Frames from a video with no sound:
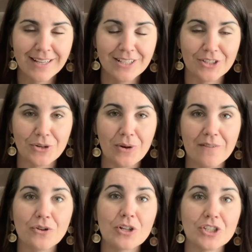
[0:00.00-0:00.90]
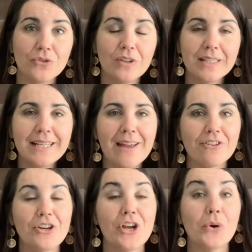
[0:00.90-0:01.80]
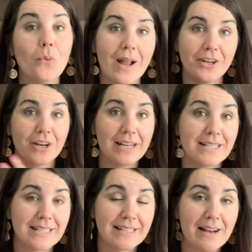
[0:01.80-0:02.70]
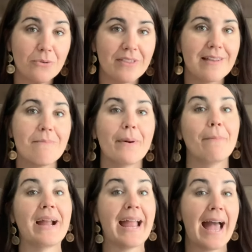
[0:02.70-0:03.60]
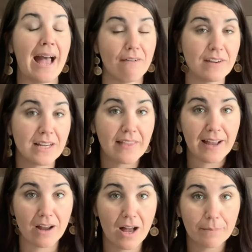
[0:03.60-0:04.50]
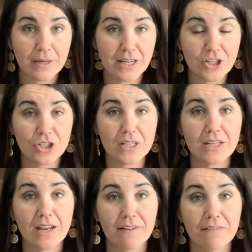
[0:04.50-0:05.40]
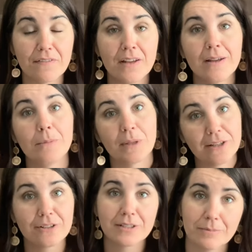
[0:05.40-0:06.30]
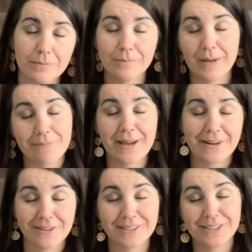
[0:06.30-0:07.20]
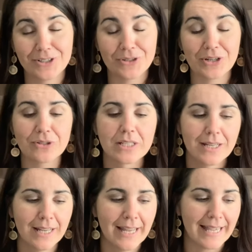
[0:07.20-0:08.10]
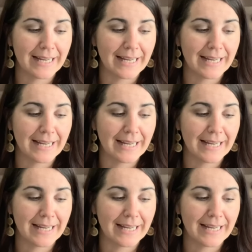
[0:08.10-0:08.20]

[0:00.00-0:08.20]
So of course you really never know what you're gonna design with them, but by having that combination of blenders and main patterns and two tones, it